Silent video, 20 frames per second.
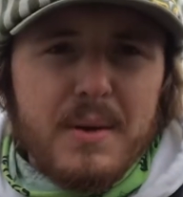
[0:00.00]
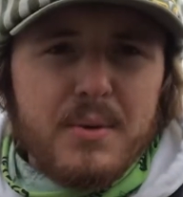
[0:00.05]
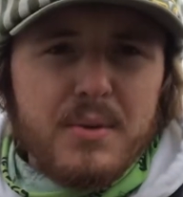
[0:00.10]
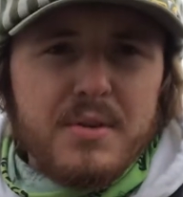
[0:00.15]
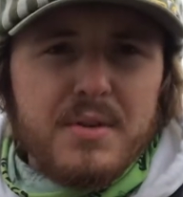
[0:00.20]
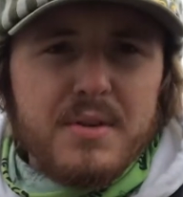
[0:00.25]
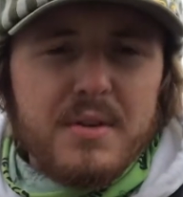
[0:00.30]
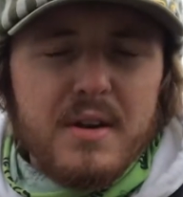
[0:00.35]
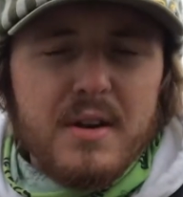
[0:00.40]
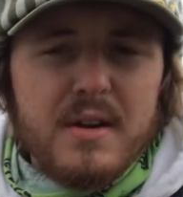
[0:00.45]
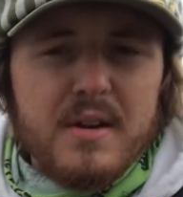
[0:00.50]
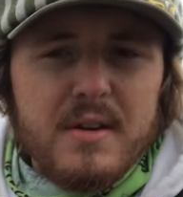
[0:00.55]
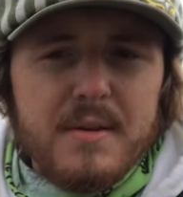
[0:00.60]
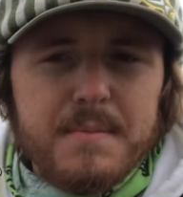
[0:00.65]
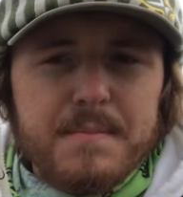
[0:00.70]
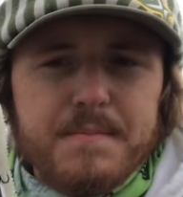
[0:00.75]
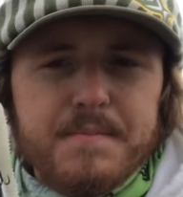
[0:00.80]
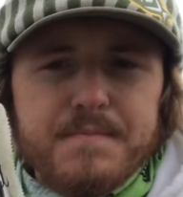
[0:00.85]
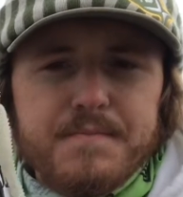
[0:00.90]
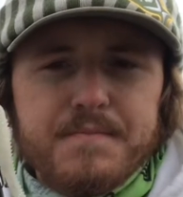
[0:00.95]
with
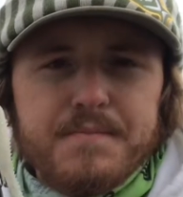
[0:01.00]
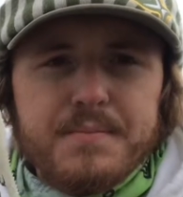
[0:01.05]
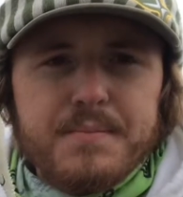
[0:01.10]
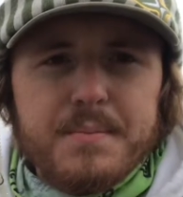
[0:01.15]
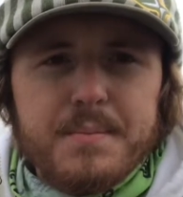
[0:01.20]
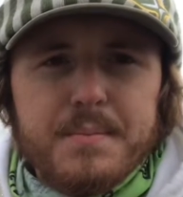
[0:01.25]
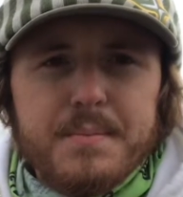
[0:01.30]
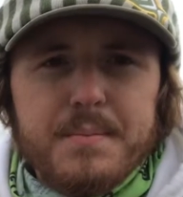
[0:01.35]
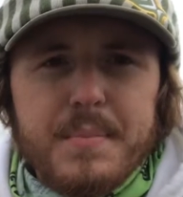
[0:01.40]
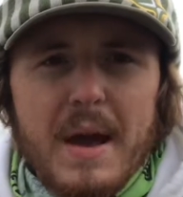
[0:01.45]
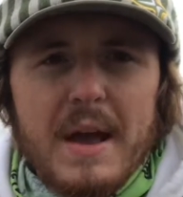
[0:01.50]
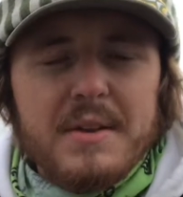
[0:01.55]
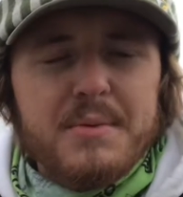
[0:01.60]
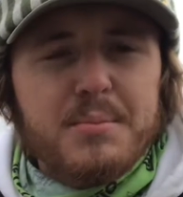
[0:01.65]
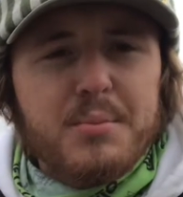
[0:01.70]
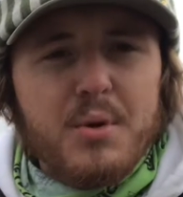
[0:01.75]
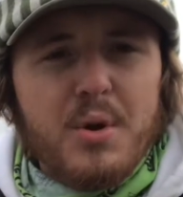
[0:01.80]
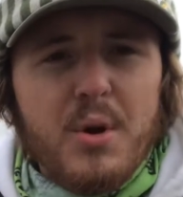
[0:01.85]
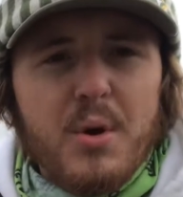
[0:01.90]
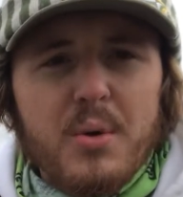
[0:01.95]
Bass
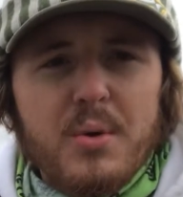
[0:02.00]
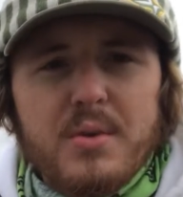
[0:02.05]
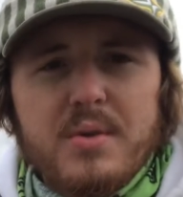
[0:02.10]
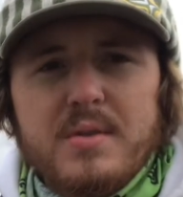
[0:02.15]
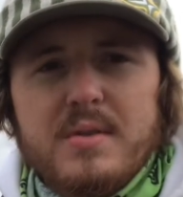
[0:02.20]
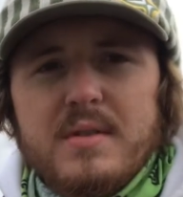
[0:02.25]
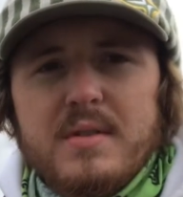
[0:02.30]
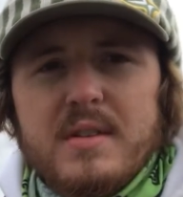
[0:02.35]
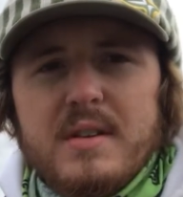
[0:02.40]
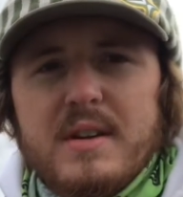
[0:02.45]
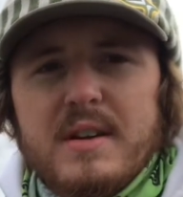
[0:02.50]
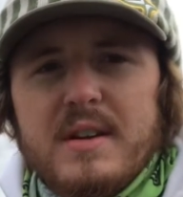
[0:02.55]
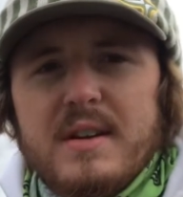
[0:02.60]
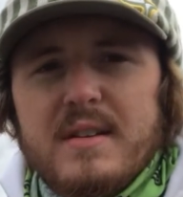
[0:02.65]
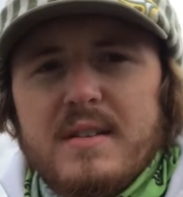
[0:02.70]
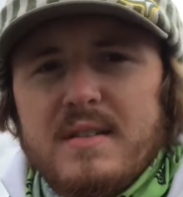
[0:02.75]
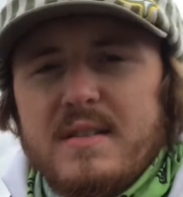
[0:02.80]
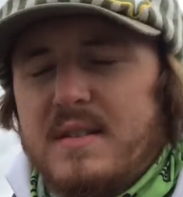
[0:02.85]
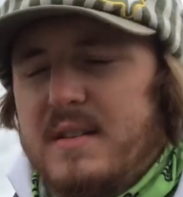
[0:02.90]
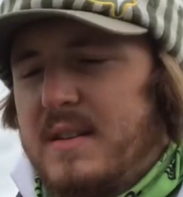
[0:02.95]
Pro. I
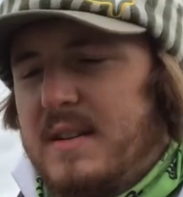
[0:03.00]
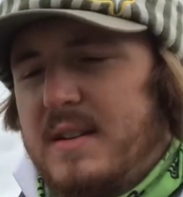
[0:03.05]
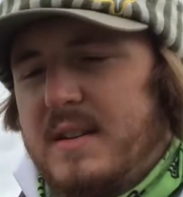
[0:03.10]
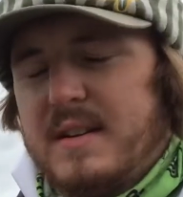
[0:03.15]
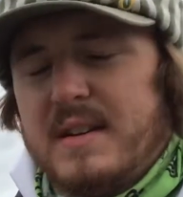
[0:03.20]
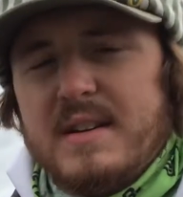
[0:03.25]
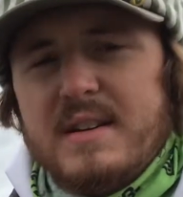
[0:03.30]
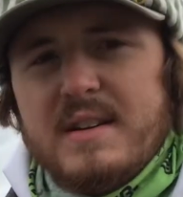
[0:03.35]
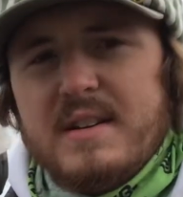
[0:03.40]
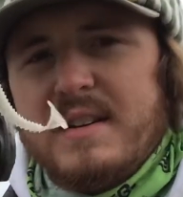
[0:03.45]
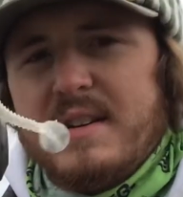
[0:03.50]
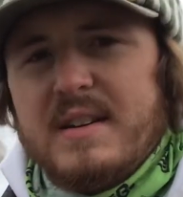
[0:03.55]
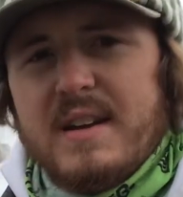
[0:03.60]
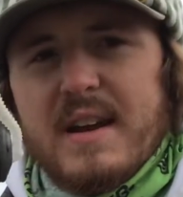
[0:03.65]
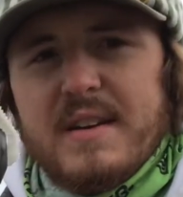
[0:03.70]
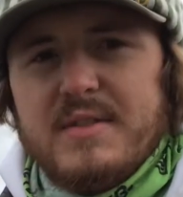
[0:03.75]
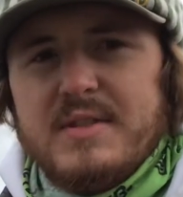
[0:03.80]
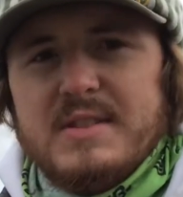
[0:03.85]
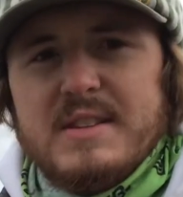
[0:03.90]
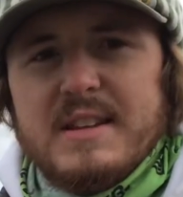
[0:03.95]

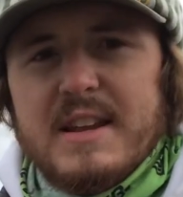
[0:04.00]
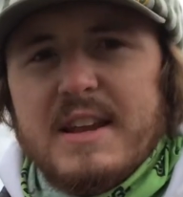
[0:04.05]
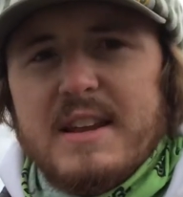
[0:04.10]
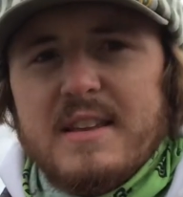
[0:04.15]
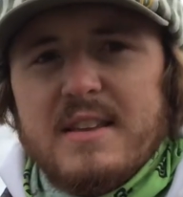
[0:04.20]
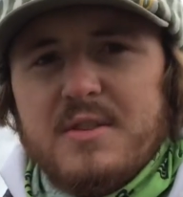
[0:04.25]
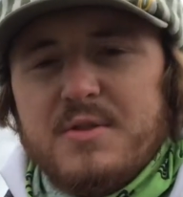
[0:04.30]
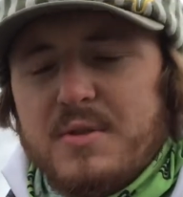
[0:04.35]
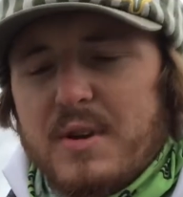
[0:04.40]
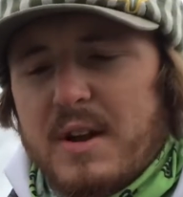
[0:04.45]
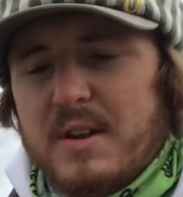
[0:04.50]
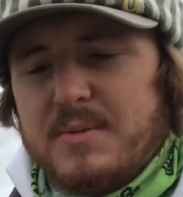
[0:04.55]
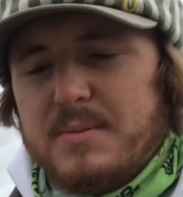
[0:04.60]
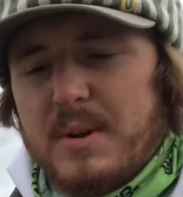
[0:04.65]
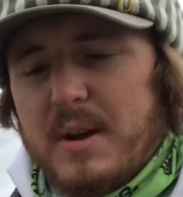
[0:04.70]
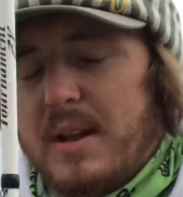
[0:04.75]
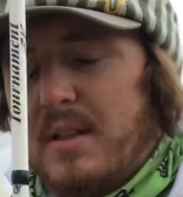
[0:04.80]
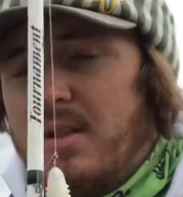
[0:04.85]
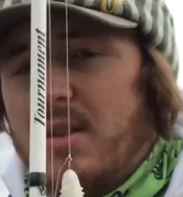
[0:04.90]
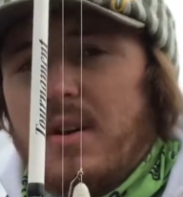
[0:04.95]
haven't seen any of these rods, but
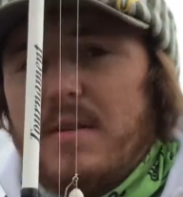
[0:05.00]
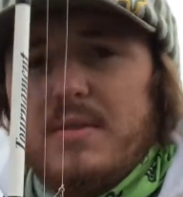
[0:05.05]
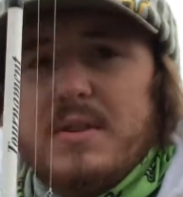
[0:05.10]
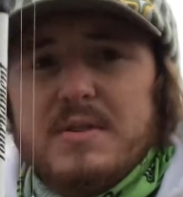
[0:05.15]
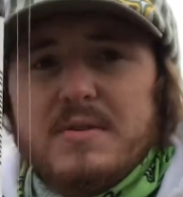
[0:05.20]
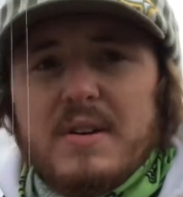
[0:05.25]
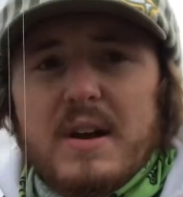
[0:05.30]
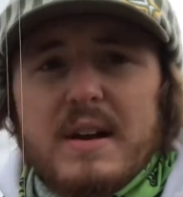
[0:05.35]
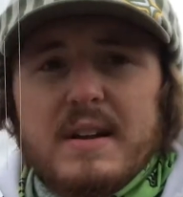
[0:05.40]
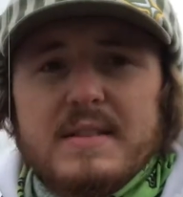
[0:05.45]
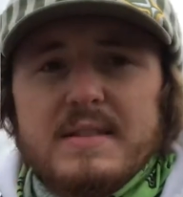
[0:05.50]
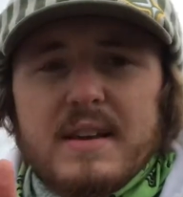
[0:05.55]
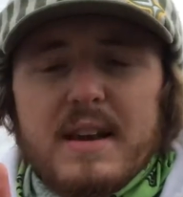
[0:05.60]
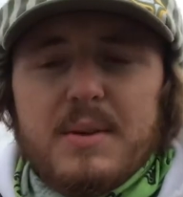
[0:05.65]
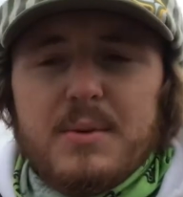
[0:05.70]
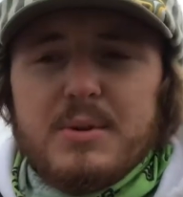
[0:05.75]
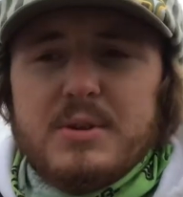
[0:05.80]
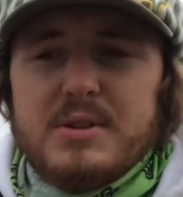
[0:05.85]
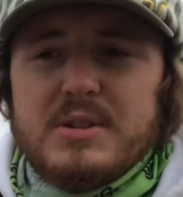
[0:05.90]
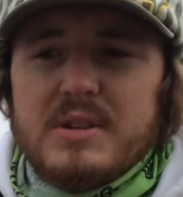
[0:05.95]
I love these rods. I
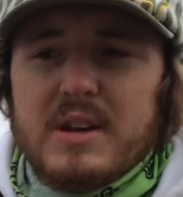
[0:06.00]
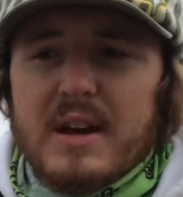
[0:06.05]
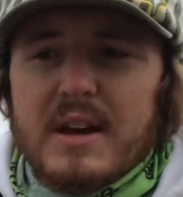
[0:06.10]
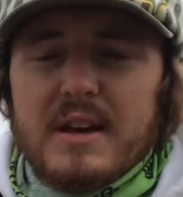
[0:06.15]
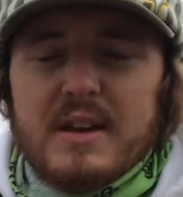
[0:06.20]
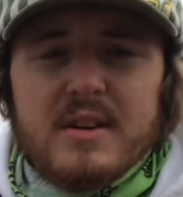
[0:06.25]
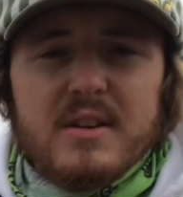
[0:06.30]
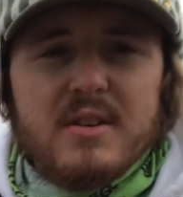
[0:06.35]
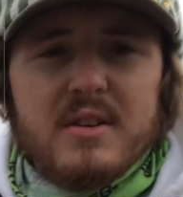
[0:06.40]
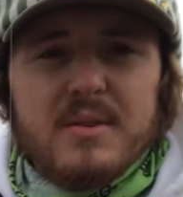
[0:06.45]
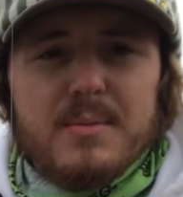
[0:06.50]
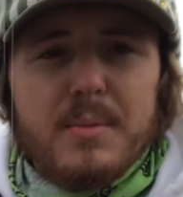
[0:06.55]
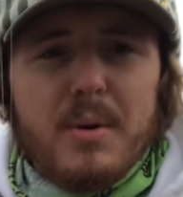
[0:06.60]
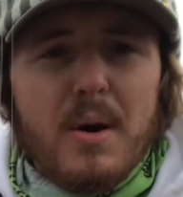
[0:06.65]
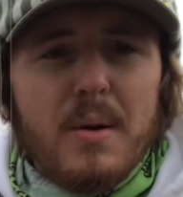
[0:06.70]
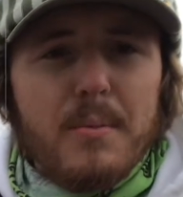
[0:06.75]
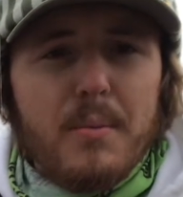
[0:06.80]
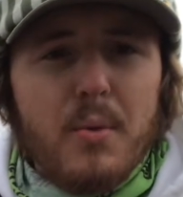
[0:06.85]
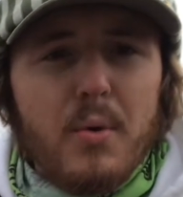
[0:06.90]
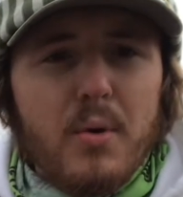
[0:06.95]
wish I could have bought
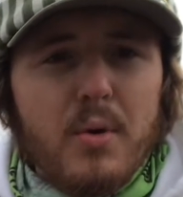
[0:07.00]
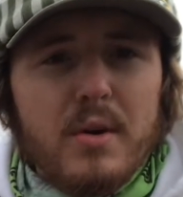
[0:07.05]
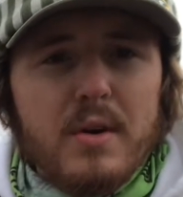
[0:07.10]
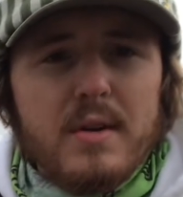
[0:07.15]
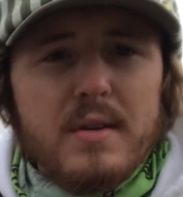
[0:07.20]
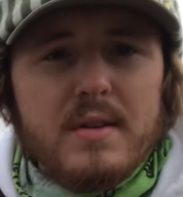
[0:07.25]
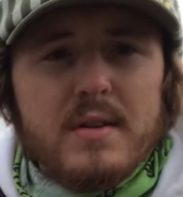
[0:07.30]
more,